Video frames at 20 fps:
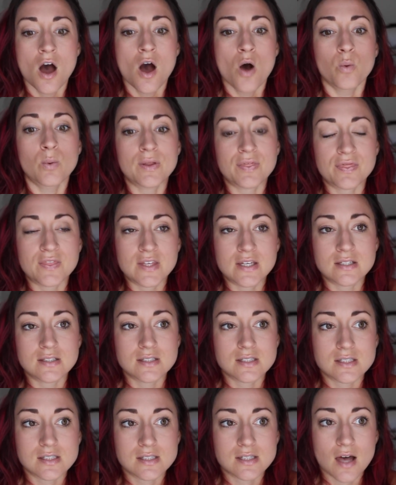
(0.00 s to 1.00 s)
with
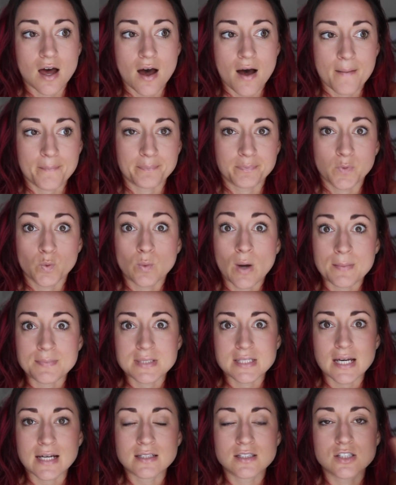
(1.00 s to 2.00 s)
these
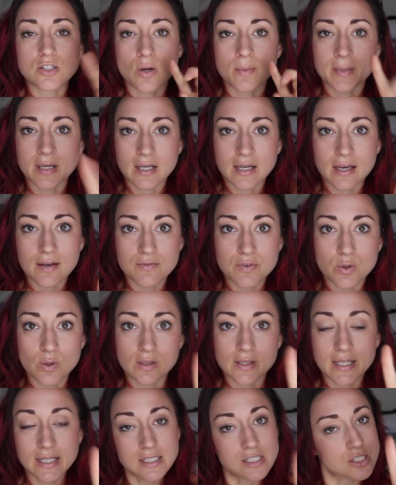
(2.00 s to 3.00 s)
websites. So I'm gonna give you a
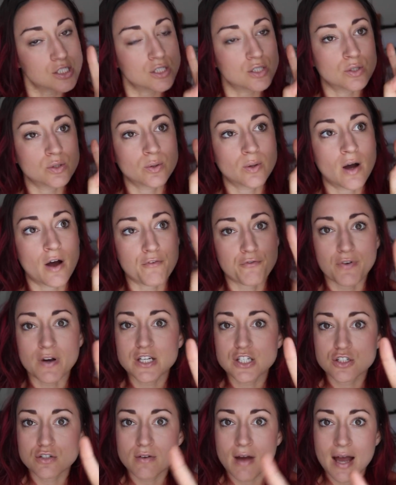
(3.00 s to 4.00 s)
link to a
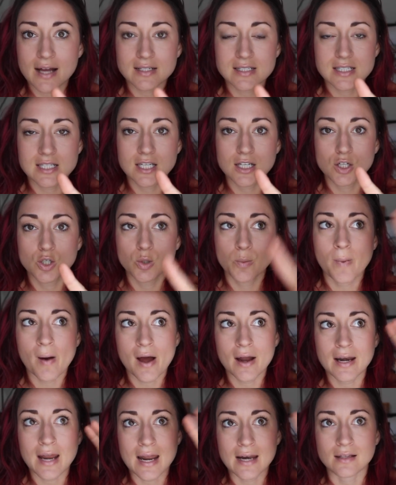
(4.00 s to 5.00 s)
Fresh Direct
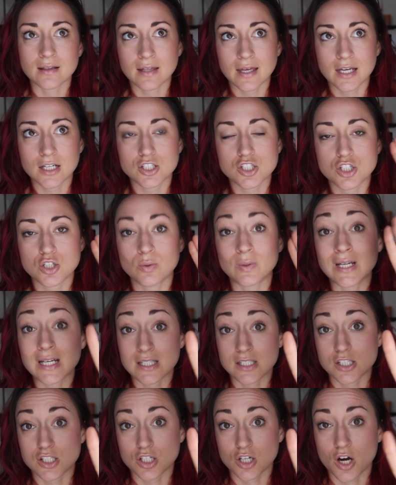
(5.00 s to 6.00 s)
coupon and a link to an
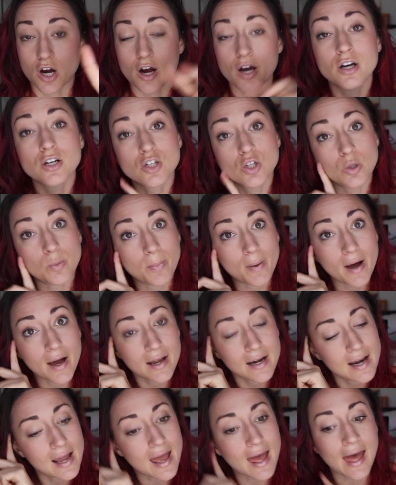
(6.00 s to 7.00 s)
Instacart
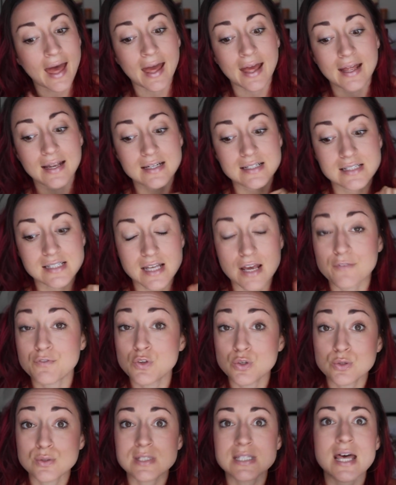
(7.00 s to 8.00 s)
coupon. And if
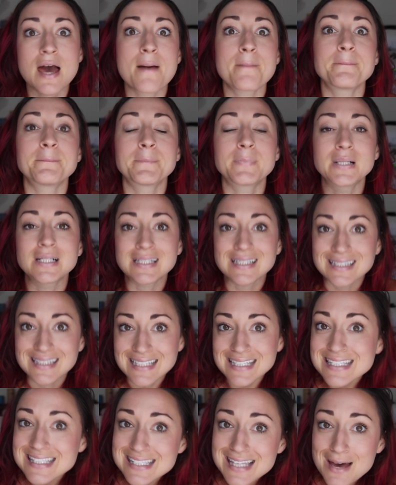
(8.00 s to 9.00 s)
you use them,
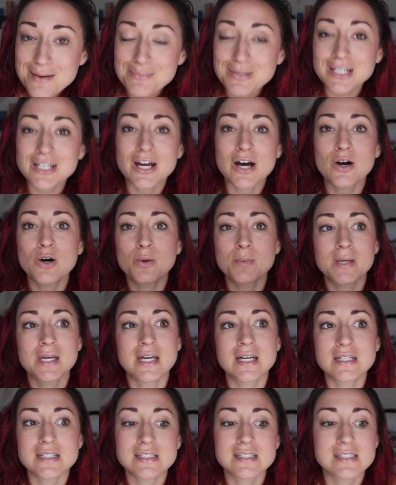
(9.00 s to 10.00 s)
please let me know,
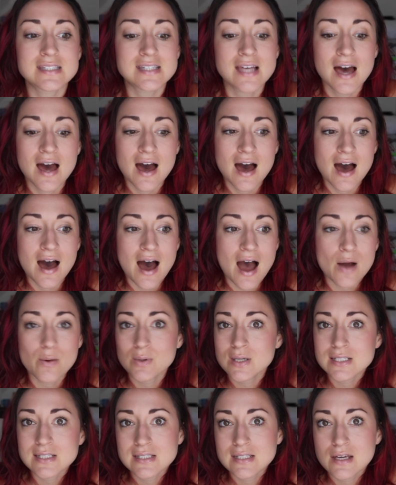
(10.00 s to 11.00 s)
because I
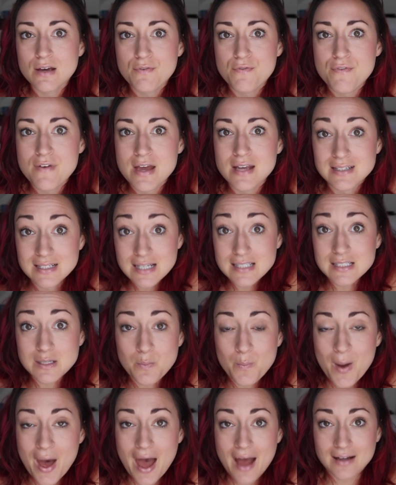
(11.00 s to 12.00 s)
wanna see if it does
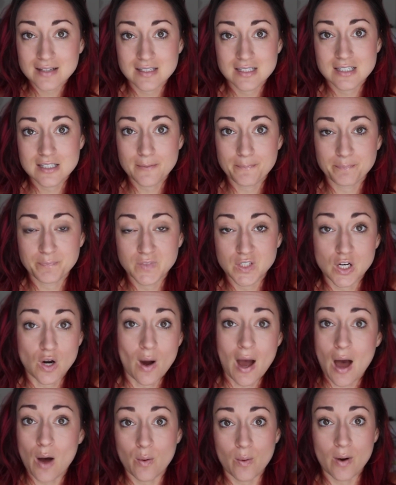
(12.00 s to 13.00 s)
impact,
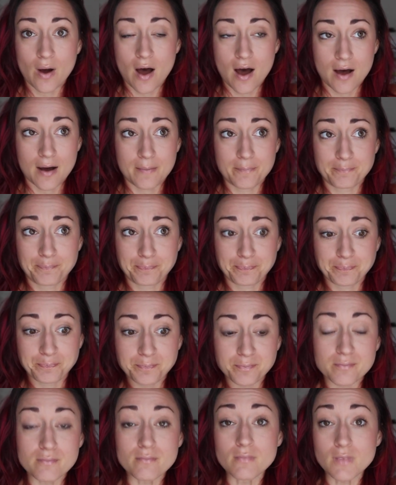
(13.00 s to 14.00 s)
how
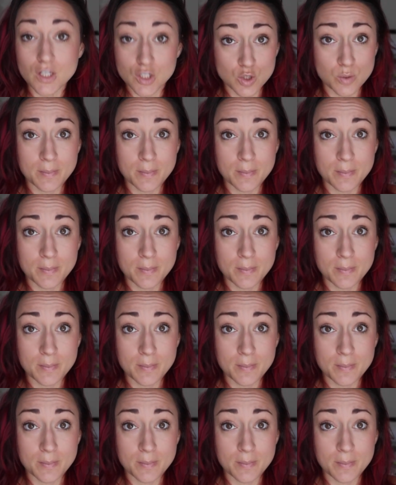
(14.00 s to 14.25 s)
you